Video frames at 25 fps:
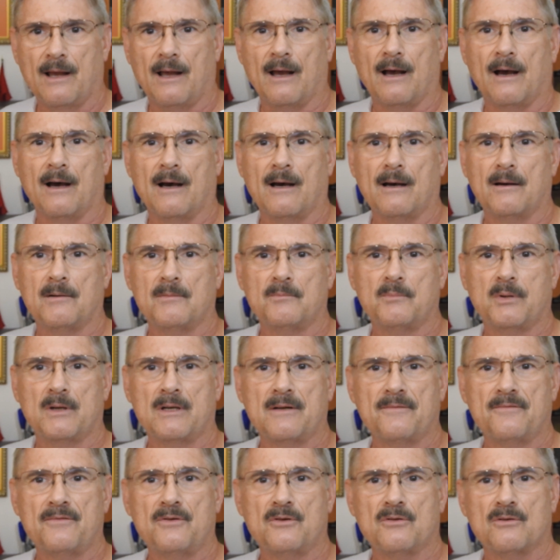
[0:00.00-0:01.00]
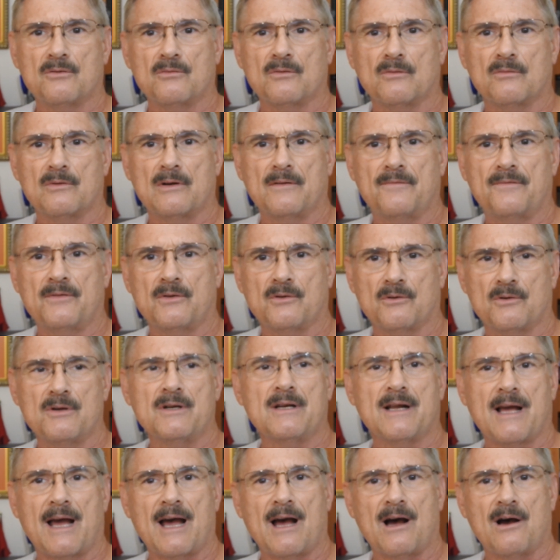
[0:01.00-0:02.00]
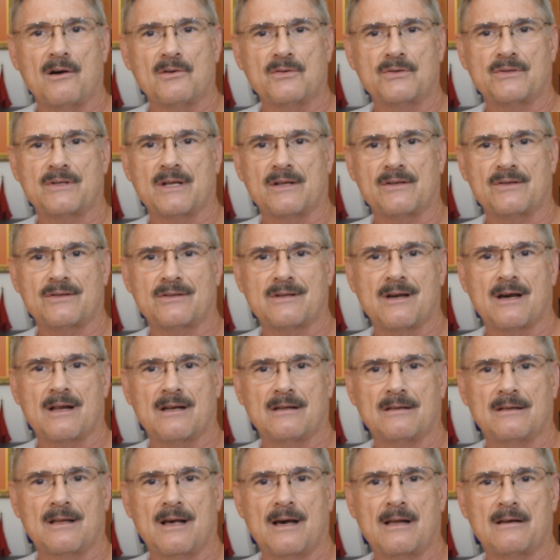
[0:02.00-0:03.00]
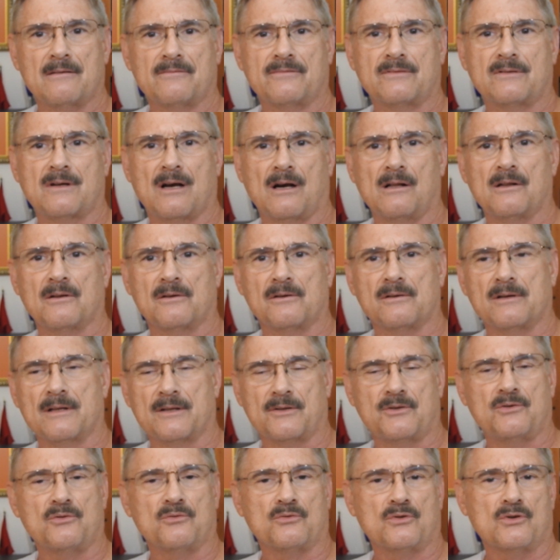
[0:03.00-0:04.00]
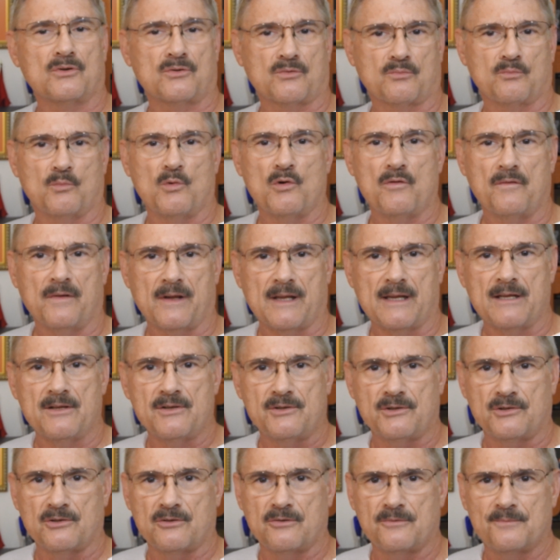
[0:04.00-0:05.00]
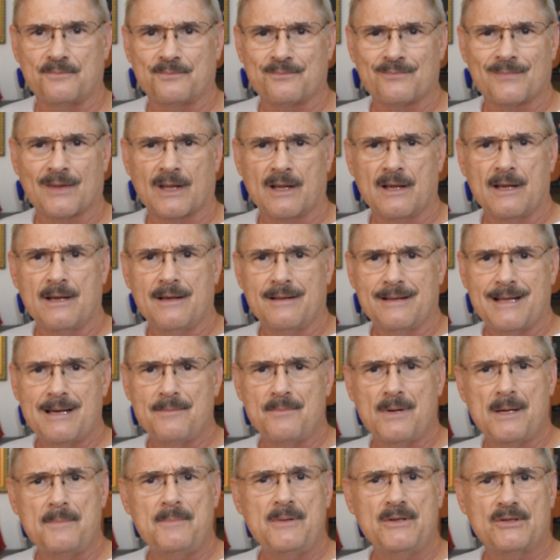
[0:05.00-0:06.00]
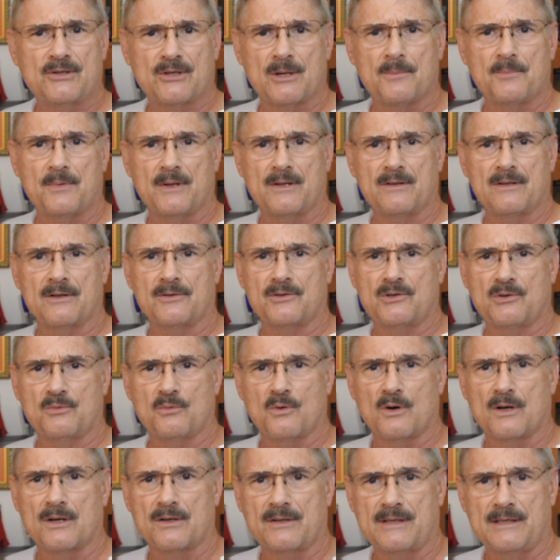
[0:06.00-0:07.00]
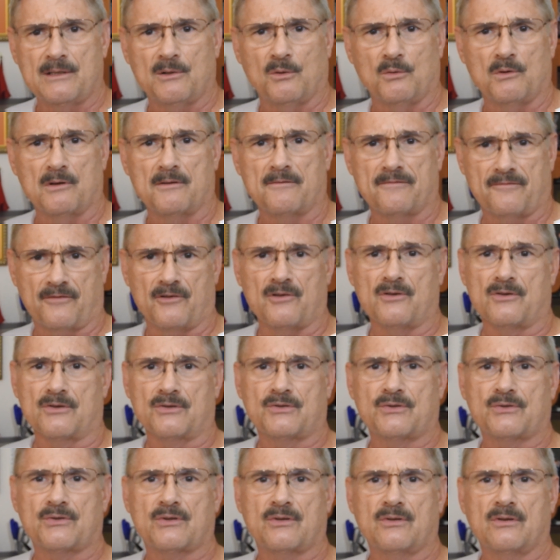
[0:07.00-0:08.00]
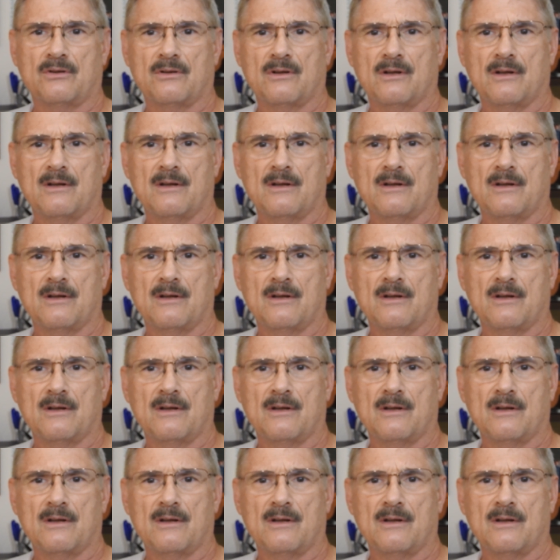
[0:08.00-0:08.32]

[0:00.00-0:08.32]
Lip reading: But if you're in a house that's got a lot of color that you're just moving into, that might be something that you want to deal with first.